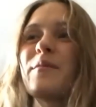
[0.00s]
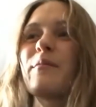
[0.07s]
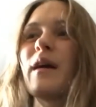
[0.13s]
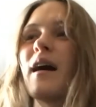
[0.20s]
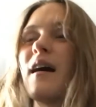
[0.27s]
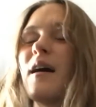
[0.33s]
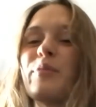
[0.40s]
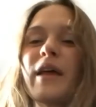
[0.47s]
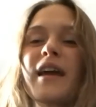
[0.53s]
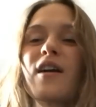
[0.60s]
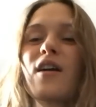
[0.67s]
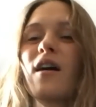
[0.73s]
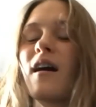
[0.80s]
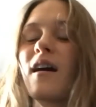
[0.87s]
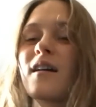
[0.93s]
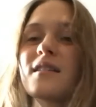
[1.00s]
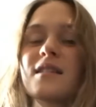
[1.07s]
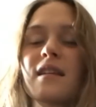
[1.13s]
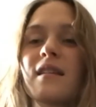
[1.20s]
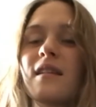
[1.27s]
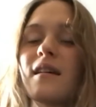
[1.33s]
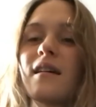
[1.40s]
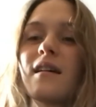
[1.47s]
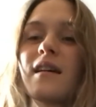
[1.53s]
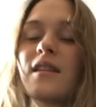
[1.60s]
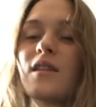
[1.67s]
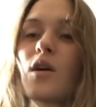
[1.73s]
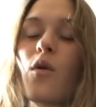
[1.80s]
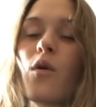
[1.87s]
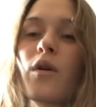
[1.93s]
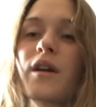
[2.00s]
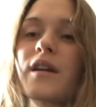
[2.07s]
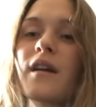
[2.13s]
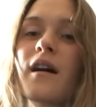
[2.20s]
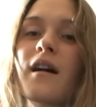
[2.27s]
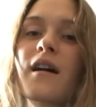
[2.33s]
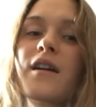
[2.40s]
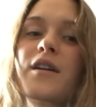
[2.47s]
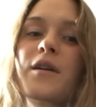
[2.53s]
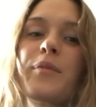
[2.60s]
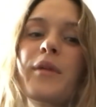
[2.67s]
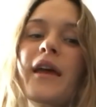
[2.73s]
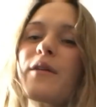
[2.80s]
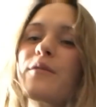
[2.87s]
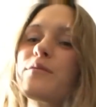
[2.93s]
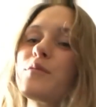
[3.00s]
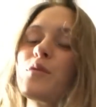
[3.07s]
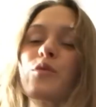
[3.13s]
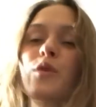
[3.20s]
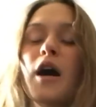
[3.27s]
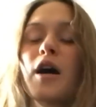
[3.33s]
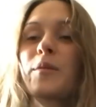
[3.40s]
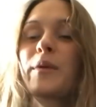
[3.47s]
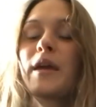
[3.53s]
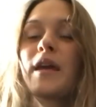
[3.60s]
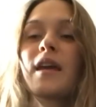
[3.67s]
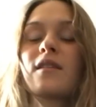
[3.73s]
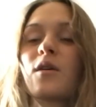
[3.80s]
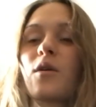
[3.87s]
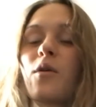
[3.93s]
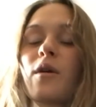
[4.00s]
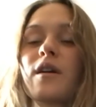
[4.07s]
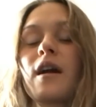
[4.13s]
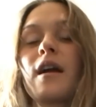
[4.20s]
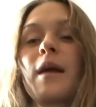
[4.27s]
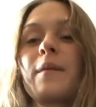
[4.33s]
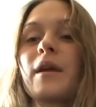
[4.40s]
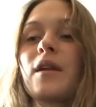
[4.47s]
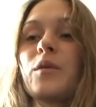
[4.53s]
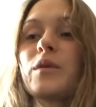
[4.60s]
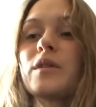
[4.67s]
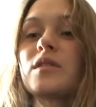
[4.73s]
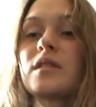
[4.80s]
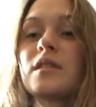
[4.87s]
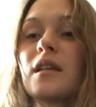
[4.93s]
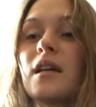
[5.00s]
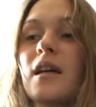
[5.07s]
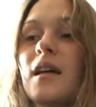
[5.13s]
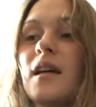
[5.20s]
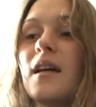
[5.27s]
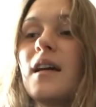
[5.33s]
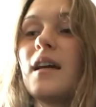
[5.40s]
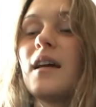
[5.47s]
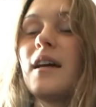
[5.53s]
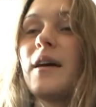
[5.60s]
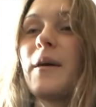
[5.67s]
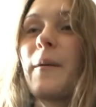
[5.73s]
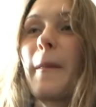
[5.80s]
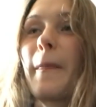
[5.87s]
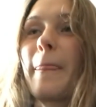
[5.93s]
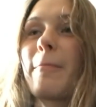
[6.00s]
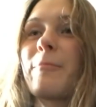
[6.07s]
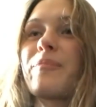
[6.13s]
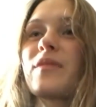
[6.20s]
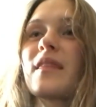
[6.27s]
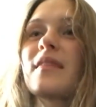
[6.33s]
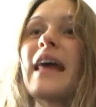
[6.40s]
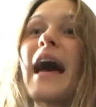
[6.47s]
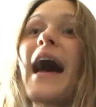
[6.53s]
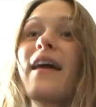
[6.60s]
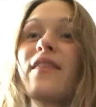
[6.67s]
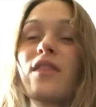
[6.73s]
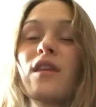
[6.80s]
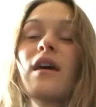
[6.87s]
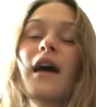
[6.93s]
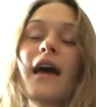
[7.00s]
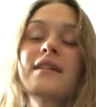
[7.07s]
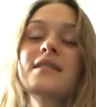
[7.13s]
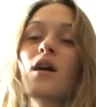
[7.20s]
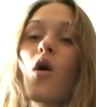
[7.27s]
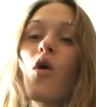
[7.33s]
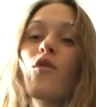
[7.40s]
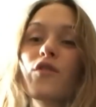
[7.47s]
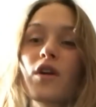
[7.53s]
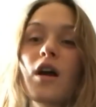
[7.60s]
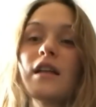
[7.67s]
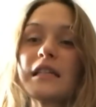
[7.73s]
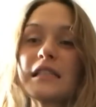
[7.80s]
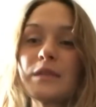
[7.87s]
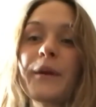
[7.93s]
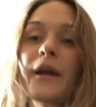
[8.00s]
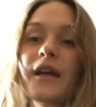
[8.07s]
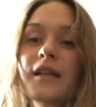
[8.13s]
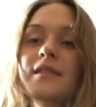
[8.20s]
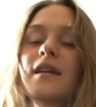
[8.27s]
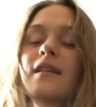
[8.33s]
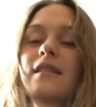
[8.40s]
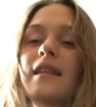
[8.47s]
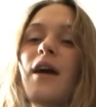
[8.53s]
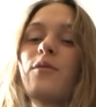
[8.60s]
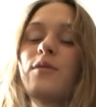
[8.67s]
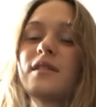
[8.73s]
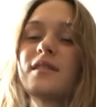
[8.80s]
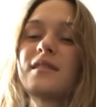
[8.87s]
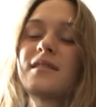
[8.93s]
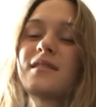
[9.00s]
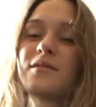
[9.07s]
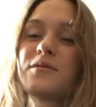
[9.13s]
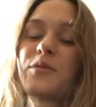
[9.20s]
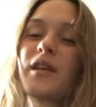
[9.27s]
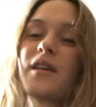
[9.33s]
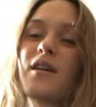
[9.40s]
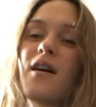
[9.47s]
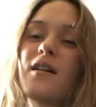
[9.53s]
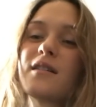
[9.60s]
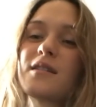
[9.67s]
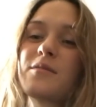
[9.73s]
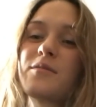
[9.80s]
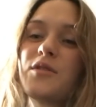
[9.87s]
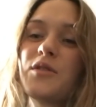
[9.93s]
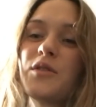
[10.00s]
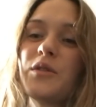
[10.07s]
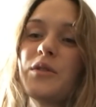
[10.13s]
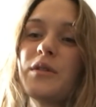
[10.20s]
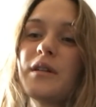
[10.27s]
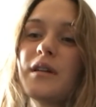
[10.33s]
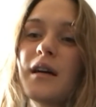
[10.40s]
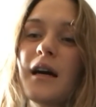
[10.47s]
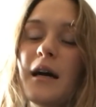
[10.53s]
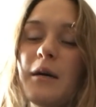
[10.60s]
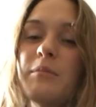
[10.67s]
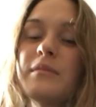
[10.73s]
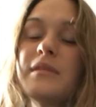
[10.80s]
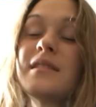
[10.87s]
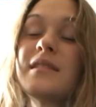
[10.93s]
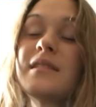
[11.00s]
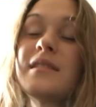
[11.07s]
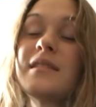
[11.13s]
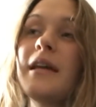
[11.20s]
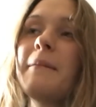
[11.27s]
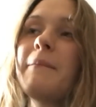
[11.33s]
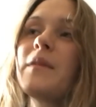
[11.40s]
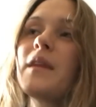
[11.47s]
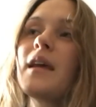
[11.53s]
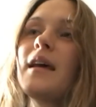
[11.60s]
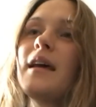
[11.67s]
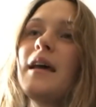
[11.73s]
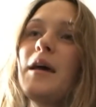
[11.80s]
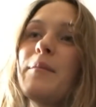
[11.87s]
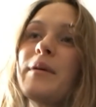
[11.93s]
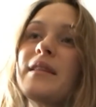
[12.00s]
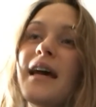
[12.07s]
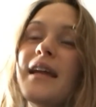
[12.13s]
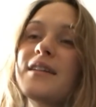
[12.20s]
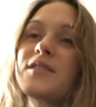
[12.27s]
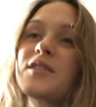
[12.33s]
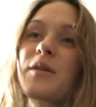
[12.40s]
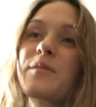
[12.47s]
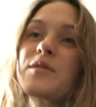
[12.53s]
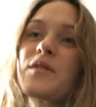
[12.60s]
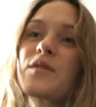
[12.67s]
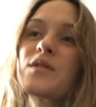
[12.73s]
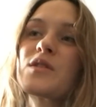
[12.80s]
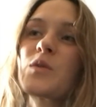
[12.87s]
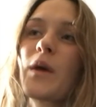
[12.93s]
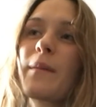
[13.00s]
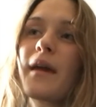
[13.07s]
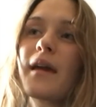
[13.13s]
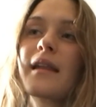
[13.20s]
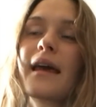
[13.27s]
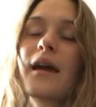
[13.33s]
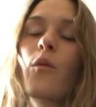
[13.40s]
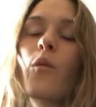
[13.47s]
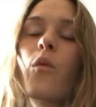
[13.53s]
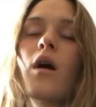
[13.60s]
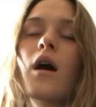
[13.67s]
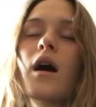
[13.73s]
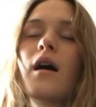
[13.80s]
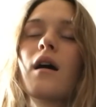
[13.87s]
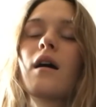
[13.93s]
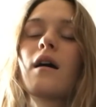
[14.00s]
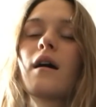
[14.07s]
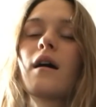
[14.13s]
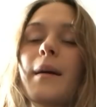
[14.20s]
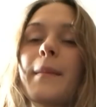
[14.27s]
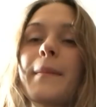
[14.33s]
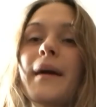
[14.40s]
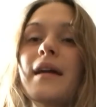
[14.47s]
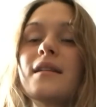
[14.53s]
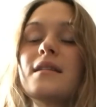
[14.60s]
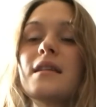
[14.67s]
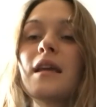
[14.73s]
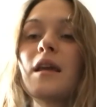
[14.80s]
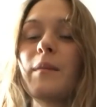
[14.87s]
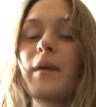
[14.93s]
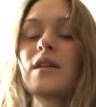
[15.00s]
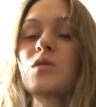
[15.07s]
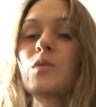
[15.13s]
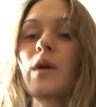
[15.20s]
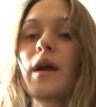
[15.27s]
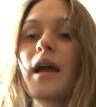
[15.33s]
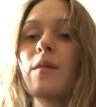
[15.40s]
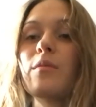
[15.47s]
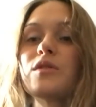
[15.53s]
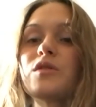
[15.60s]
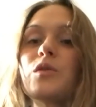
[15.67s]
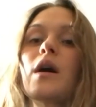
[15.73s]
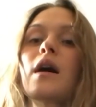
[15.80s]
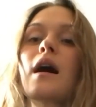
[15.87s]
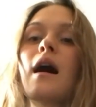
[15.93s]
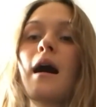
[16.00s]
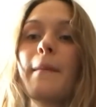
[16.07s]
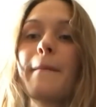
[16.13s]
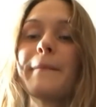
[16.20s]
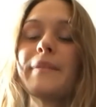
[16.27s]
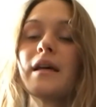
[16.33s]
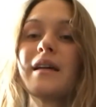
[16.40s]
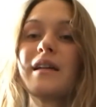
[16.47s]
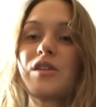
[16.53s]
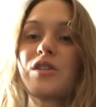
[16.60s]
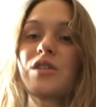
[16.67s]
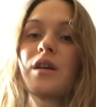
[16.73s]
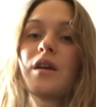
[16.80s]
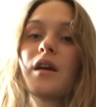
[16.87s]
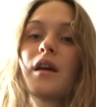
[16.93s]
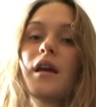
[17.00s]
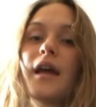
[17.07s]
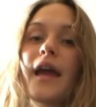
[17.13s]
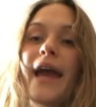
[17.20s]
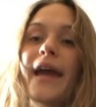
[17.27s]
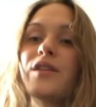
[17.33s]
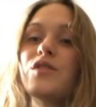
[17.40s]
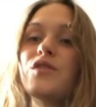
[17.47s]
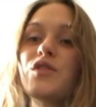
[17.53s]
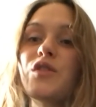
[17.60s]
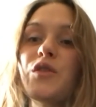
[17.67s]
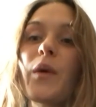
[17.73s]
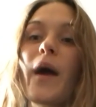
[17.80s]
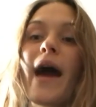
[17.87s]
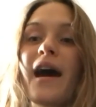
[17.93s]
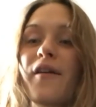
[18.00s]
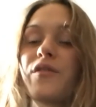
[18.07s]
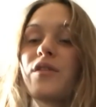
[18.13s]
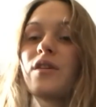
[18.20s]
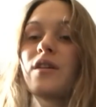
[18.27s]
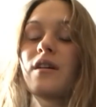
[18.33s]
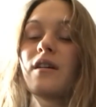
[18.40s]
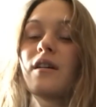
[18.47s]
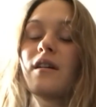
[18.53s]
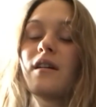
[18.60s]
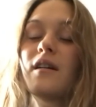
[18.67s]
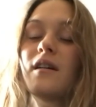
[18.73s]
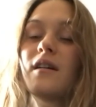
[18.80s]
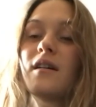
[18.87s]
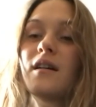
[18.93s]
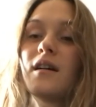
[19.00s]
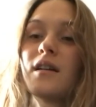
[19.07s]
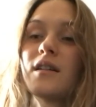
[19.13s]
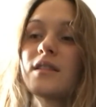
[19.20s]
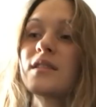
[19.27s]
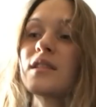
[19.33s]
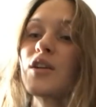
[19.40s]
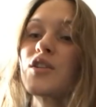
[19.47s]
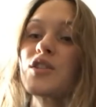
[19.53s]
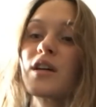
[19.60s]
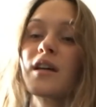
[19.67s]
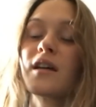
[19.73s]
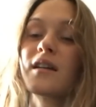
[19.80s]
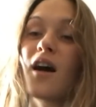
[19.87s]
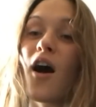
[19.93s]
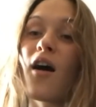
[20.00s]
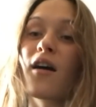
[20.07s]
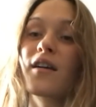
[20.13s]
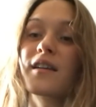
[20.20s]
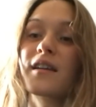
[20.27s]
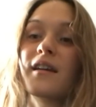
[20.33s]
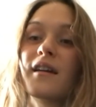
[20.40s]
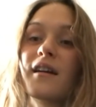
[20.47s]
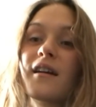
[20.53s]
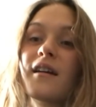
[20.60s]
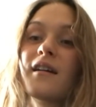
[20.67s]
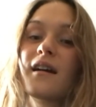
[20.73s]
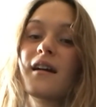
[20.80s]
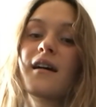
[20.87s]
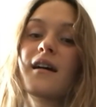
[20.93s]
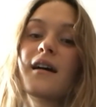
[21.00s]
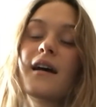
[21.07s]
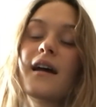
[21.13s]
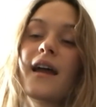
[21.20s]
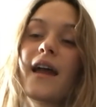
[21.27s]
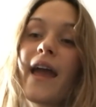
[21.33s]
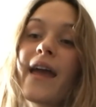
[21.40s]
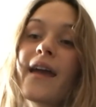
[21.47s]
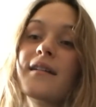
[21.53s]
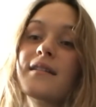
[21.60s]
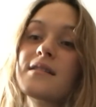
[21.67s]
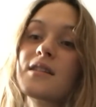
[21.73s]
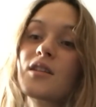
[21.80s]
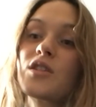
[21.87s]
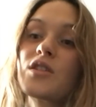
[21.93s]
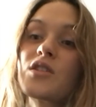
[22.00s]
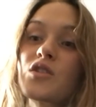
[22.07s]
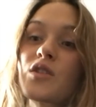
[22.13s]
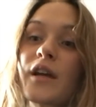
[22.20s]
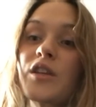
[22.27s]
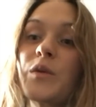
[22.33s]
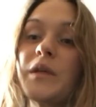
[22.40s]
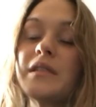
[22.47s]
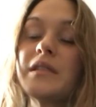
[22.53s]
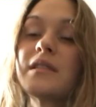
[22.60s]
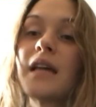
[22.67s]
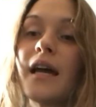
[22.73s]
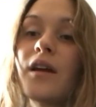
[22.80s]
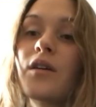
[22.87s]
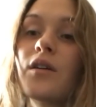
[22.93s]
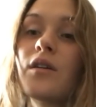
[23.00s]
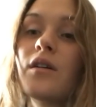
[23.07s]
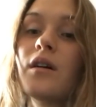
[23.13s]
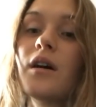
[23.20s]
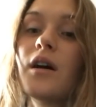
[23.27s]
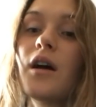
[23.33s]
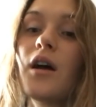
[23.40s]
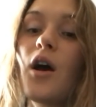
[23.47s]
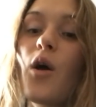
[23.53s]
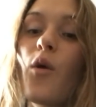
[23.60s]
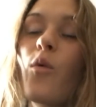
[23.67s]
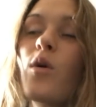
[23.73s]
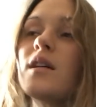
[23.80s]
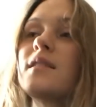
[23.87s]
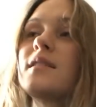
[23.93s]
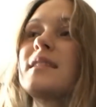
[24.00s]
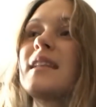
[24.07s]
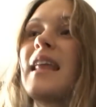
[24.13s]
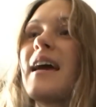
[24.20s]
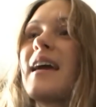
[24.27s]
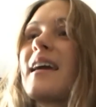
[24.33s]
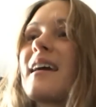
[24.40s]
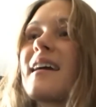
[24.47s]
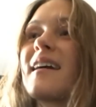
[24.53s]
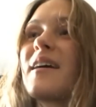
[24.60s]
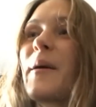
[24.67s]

uh, playing cards in the in the courtyard or playing rugby in the courtyard. I mean, it was that as an overall experience, like that was really awesome to um, see. But then in terms of swimming, like what my teammates were able to accomplish and do after such a hard year and such a strenuous cycle was like